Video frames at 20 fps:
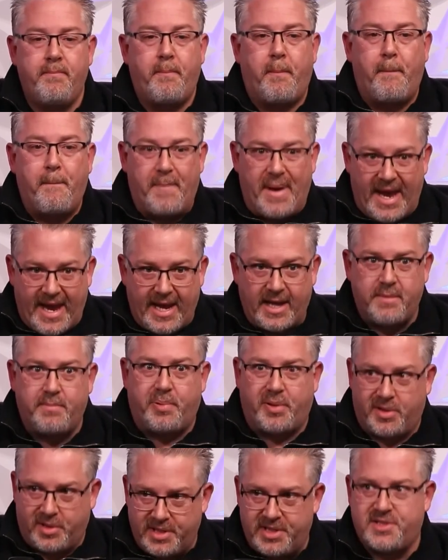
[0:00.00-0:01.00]
bad
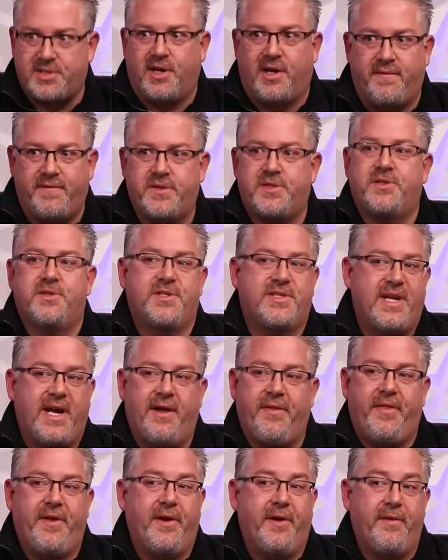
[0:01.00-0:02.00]
police officers
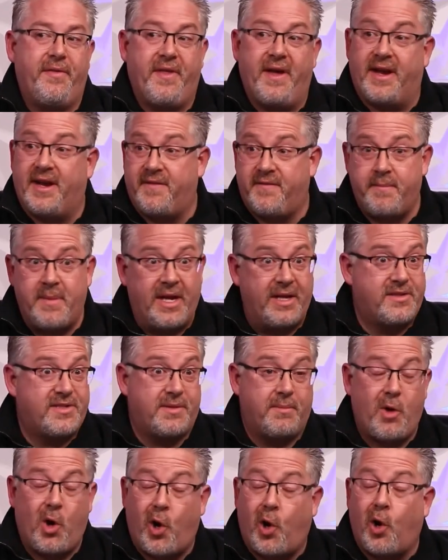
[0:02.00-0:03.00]
out there that have made
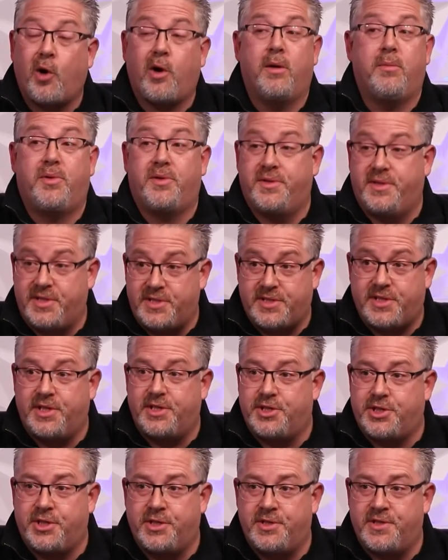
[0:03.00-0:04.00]
some horrible
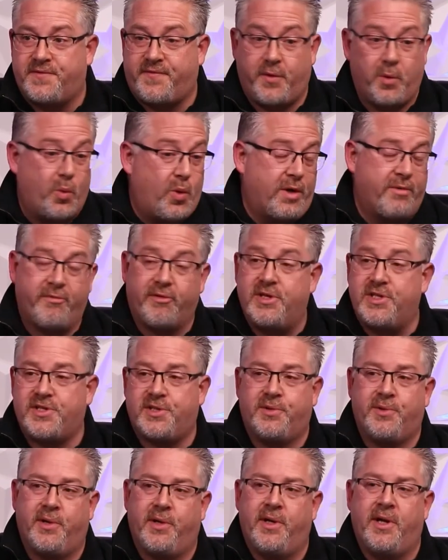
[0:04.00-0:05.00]
decisions for one
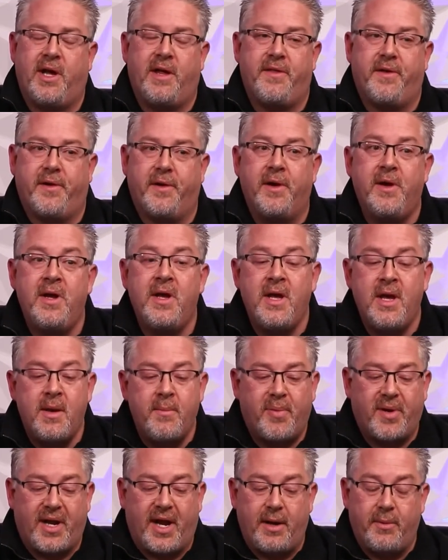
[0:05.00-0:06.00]
reason or another.
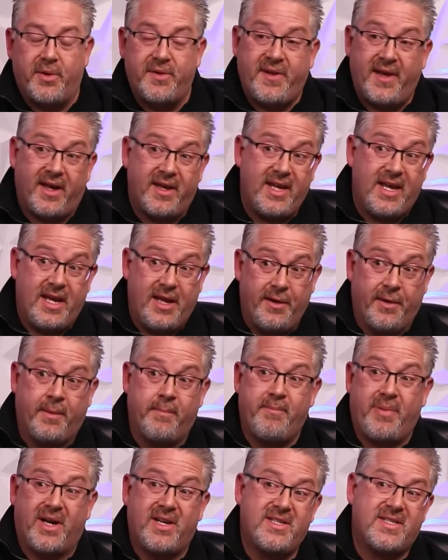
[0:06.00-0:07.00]
But I will tell you, here in
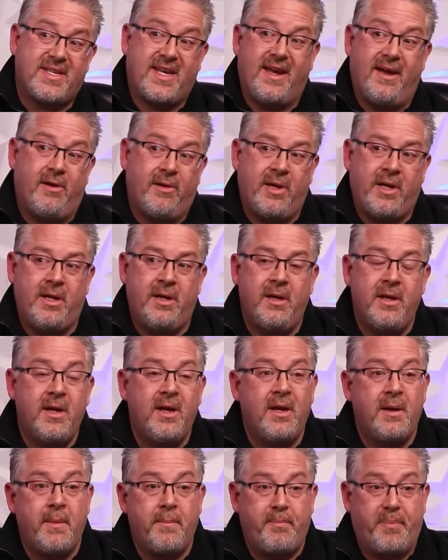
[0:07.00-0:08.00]
Bucks County,
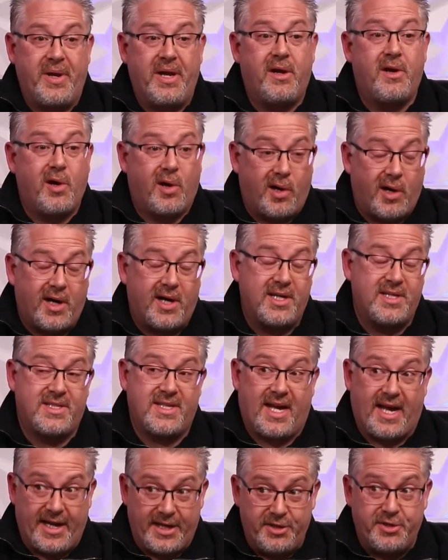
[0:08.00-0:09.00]
because
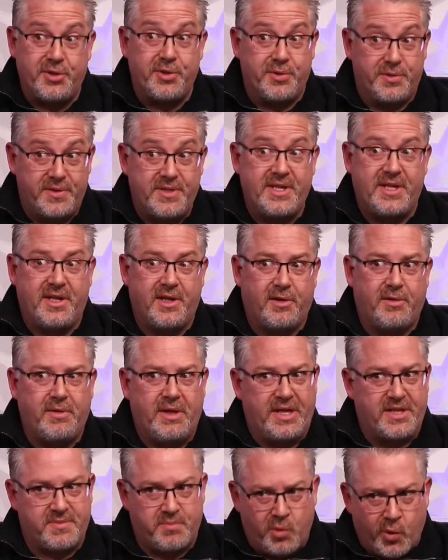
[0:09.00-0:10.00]
I do deal,
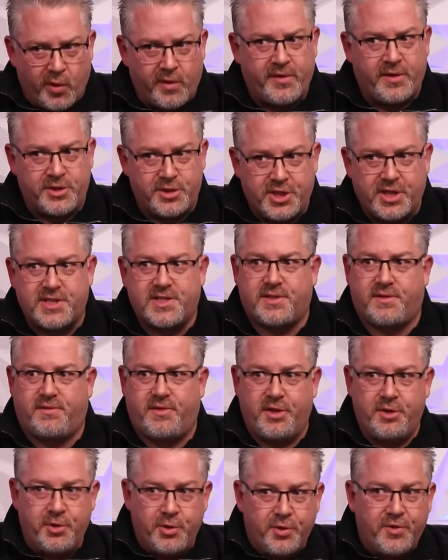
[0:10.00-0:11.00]
it's more than just
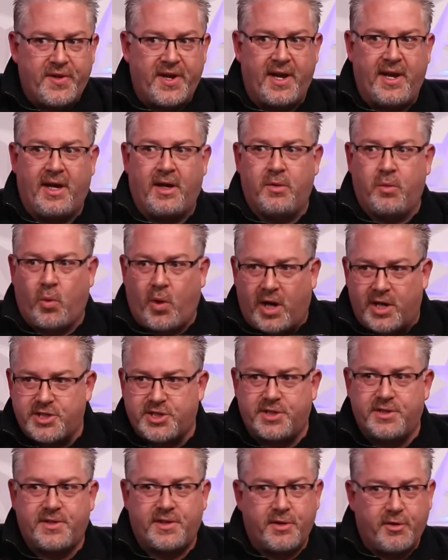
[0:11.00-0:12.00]
the Newtown, Washington